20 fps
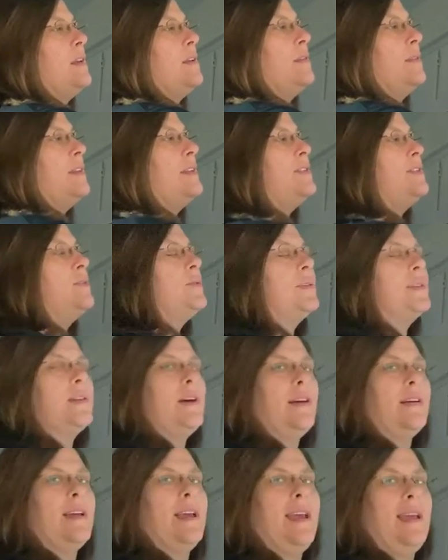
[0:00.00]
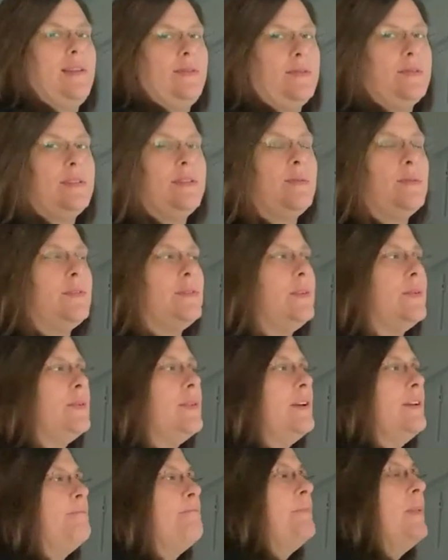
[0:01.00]
Let's do it longhand, we'll see what's going
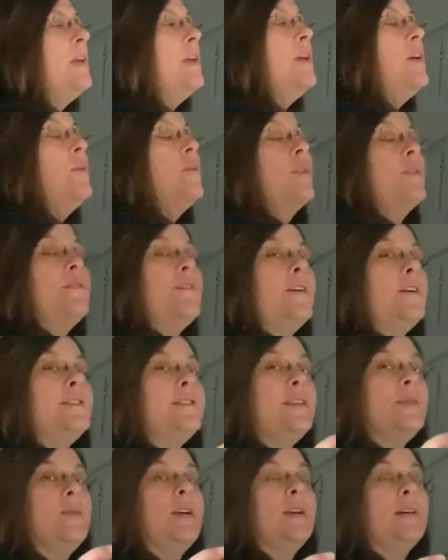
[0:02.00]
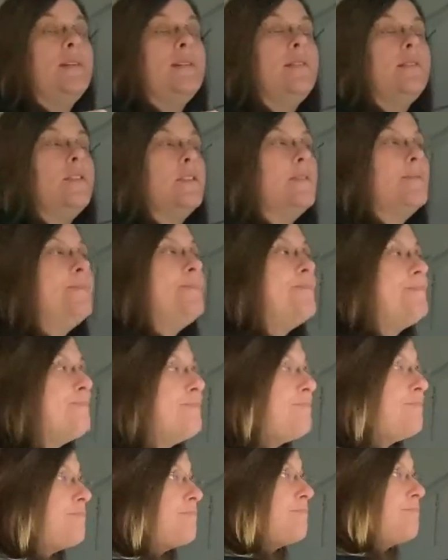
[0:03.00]
on. Well, the first thing we gotta do
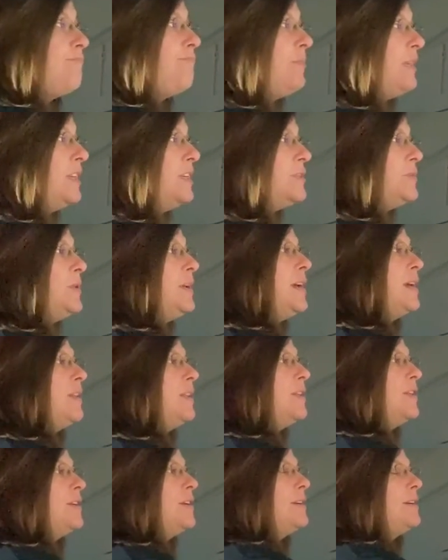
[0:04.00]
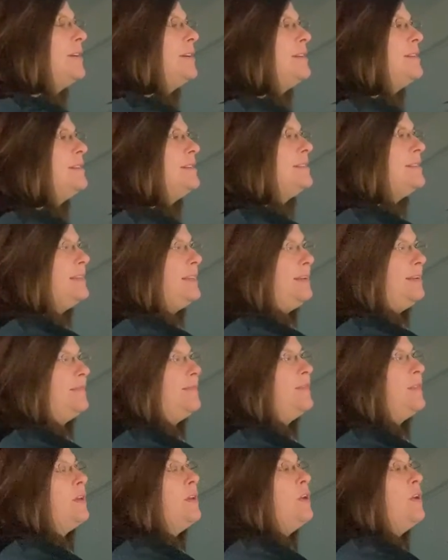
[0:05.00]
is we gotta look to see
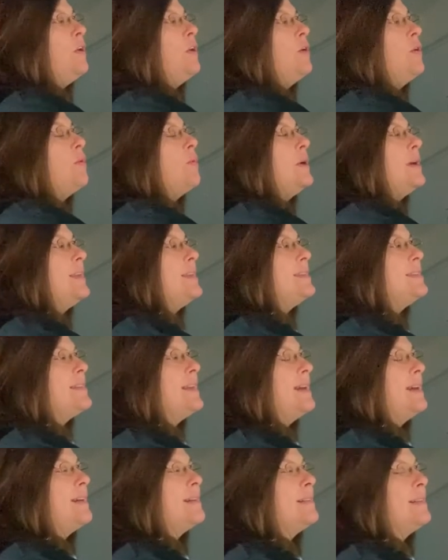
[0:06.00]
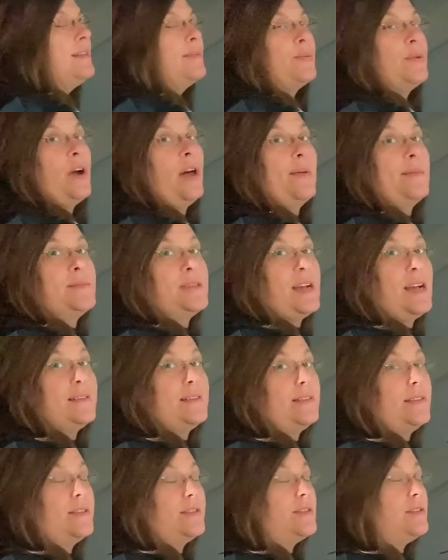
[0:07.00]
what exactly the problem's
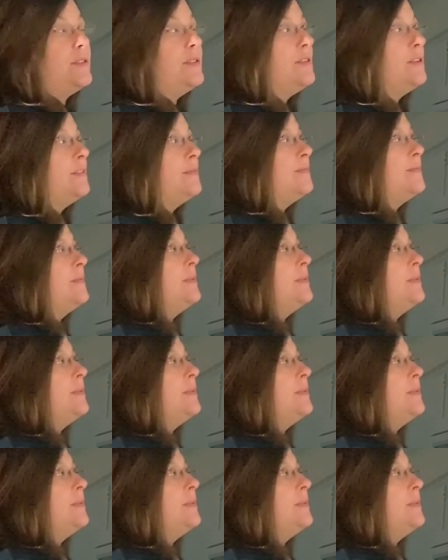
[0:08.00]
asking us to do.